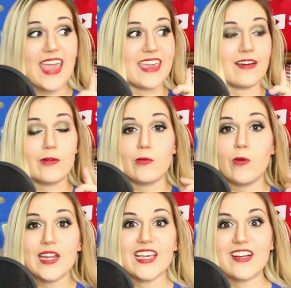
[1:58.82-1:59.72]
Hey,
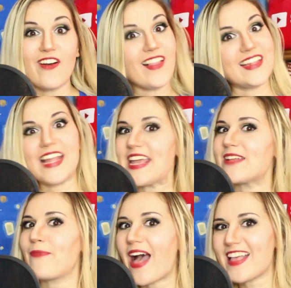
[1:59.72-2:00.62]
what do you call a
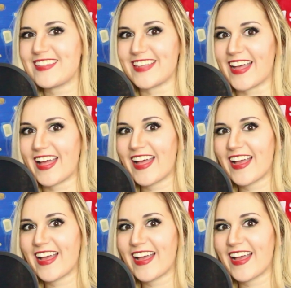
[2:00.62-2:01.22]
naked pasta?